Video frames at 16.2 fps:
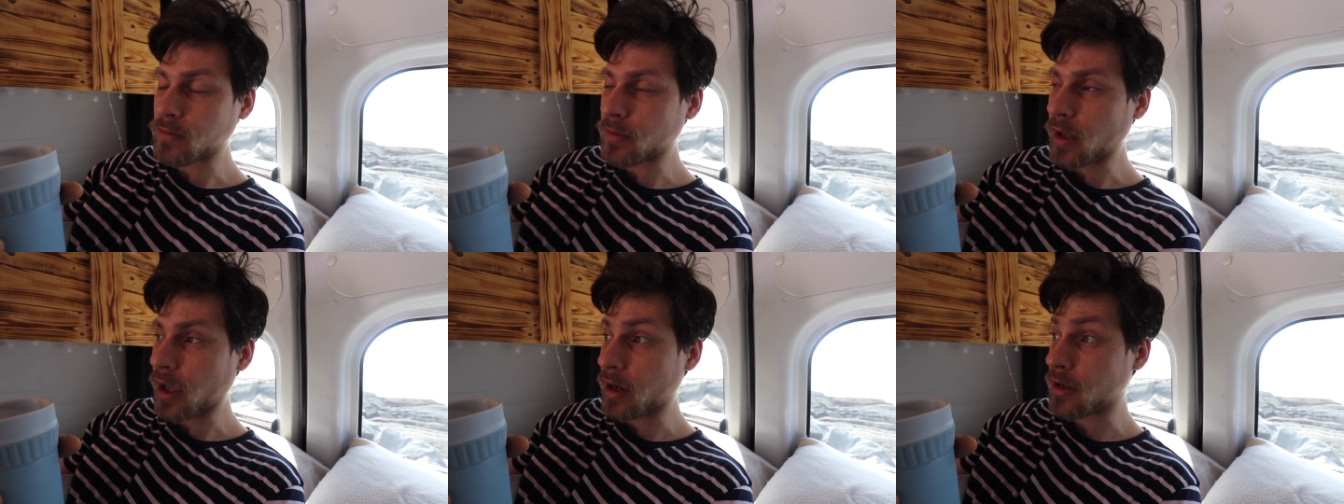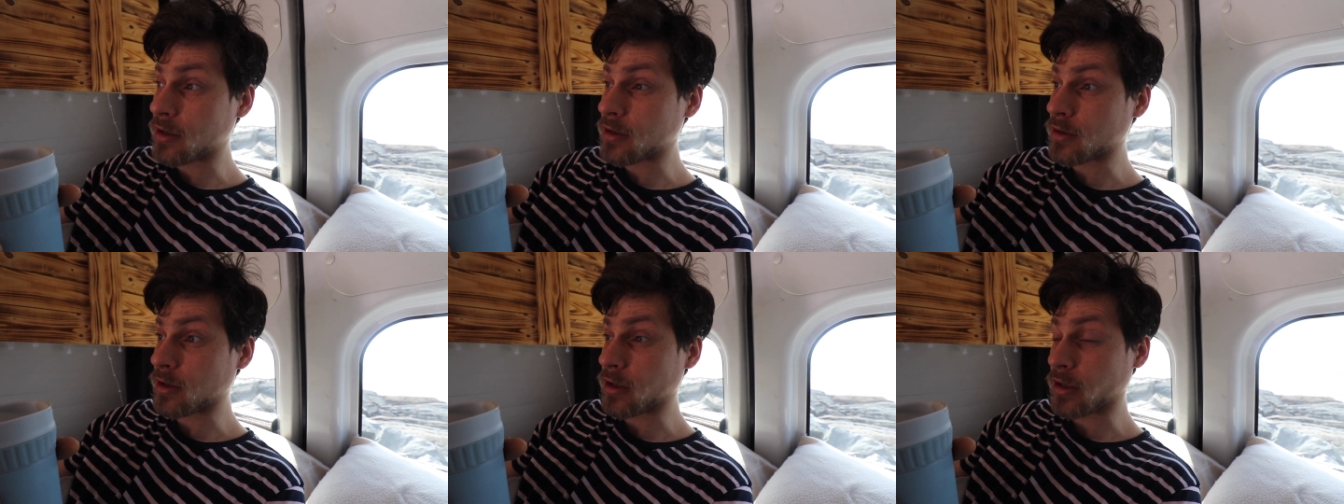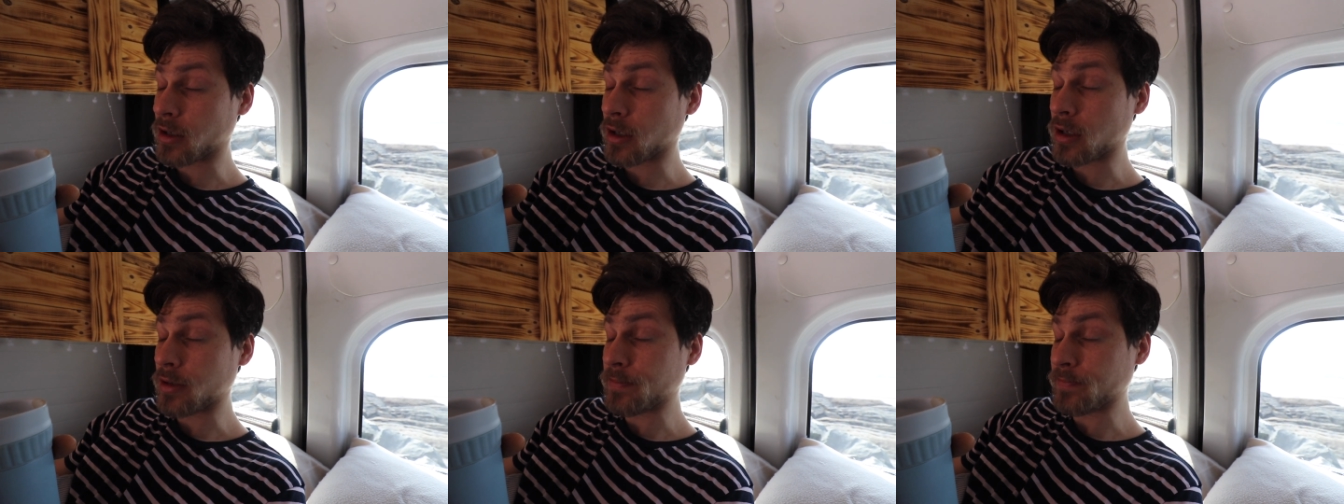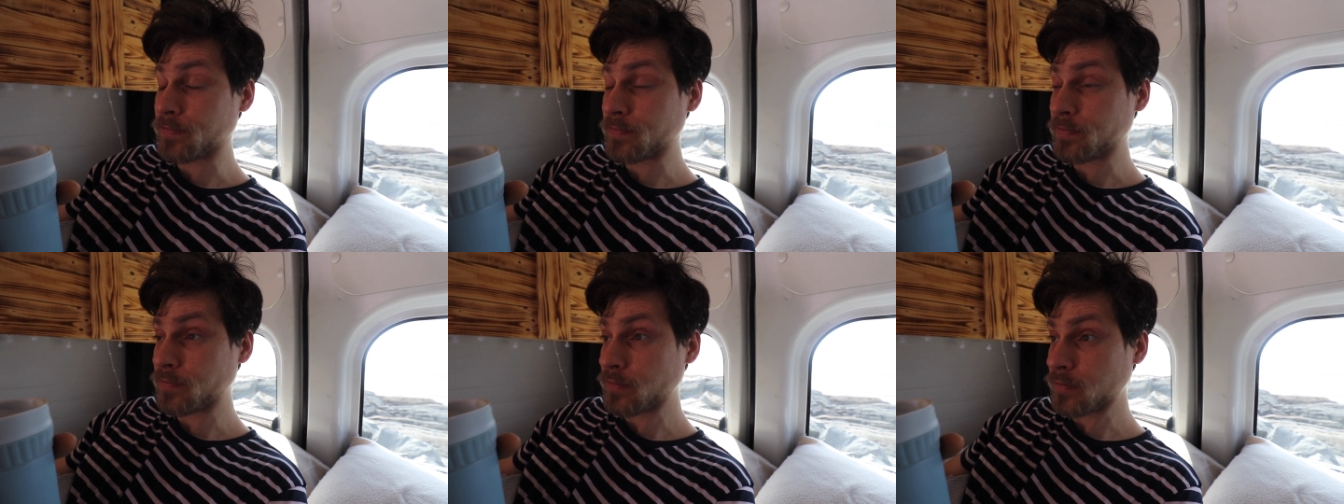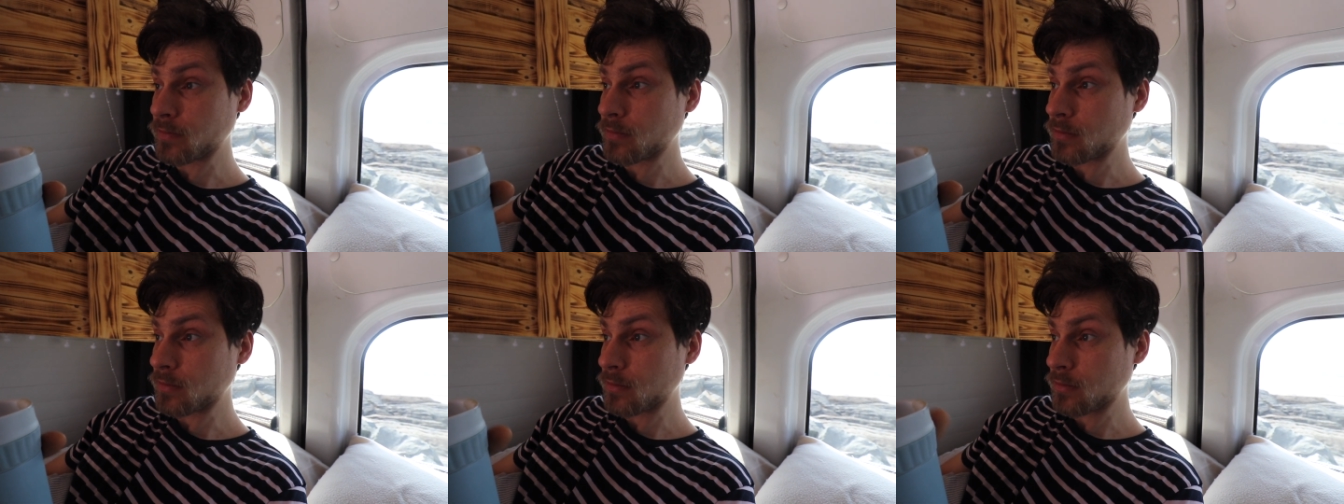That is really good.
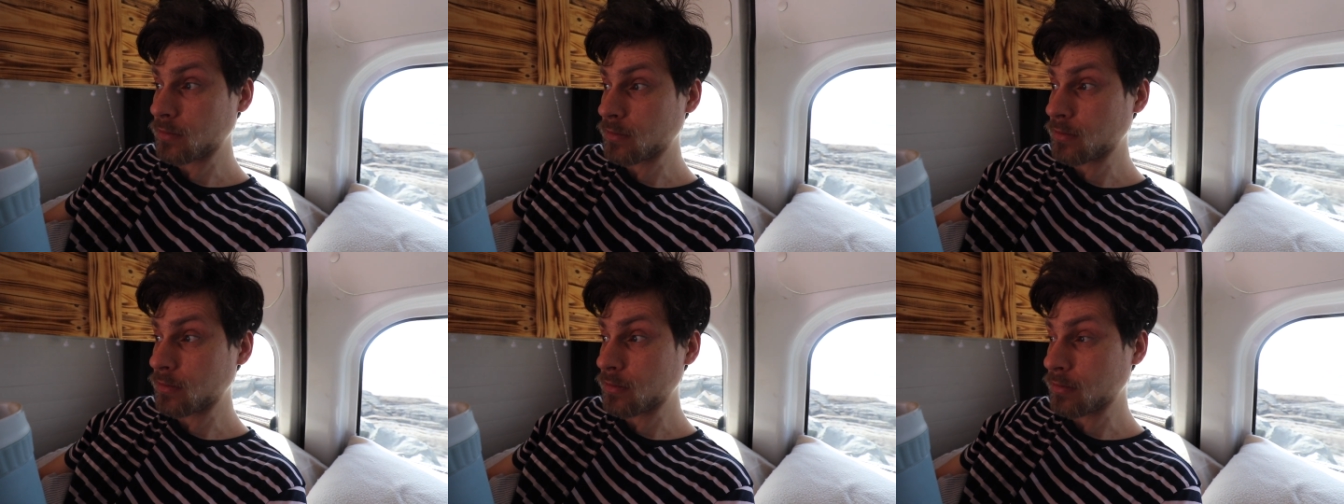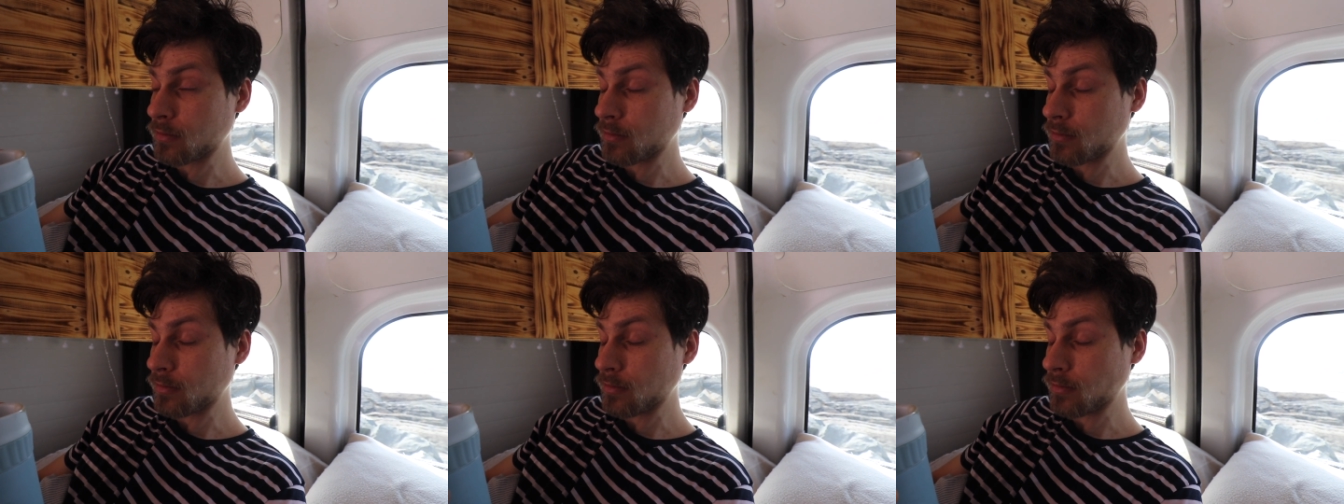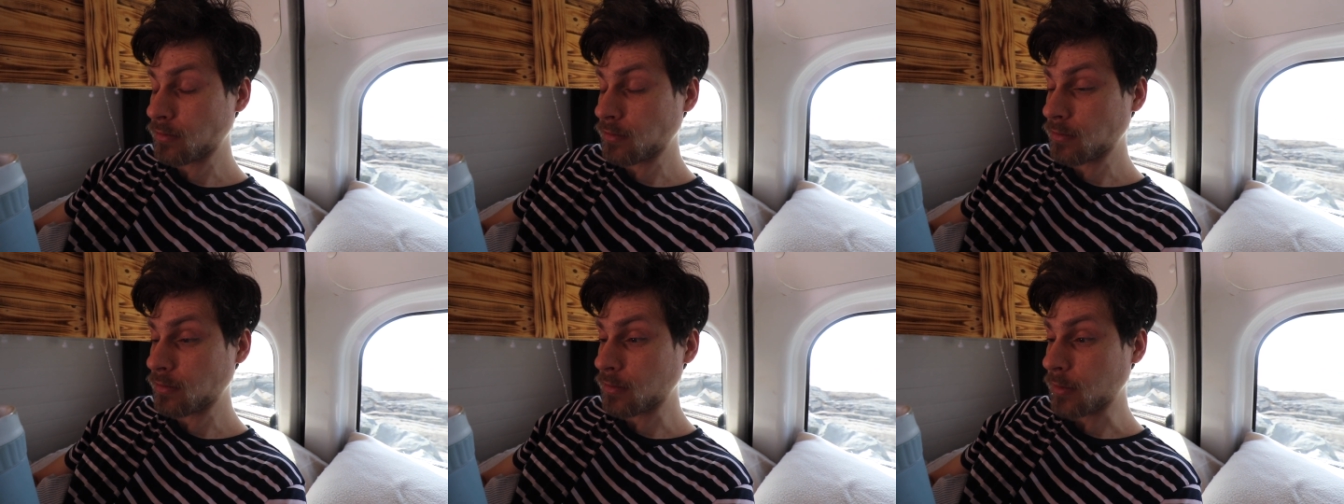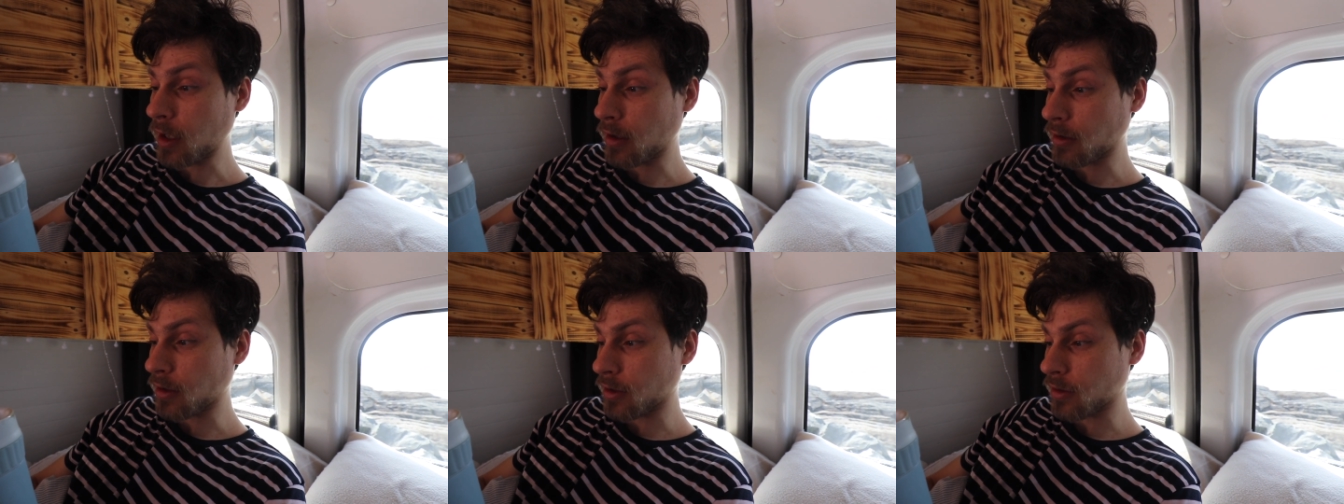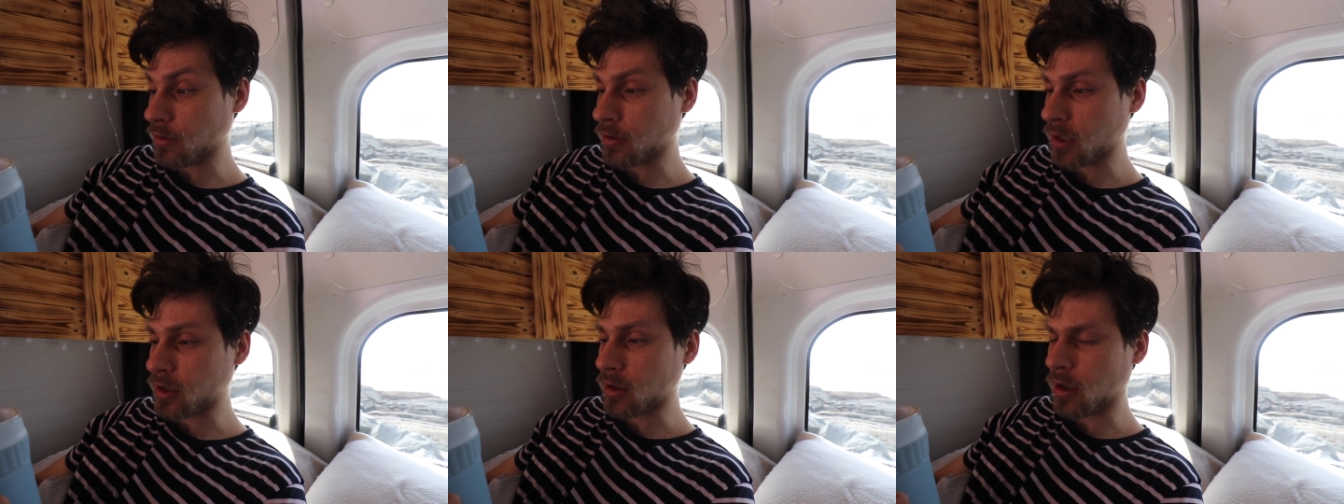I told you. Thank you.
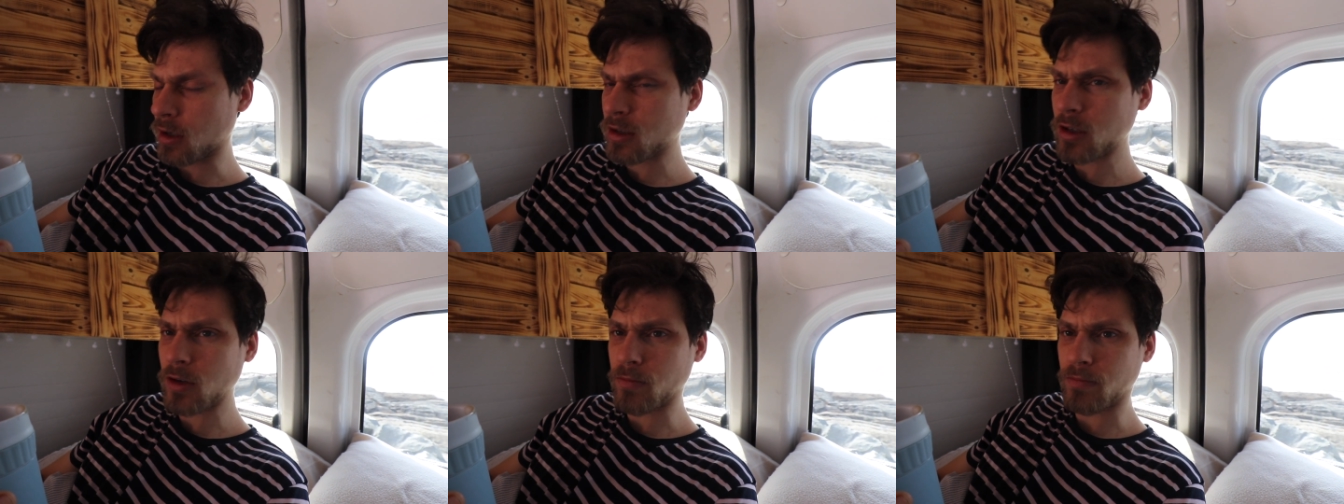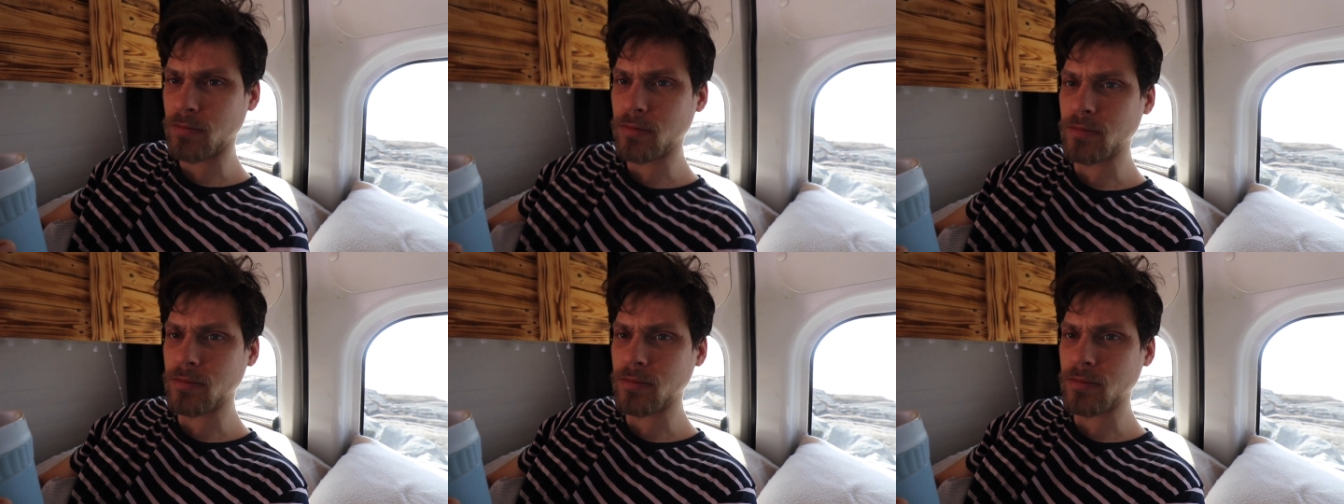It's also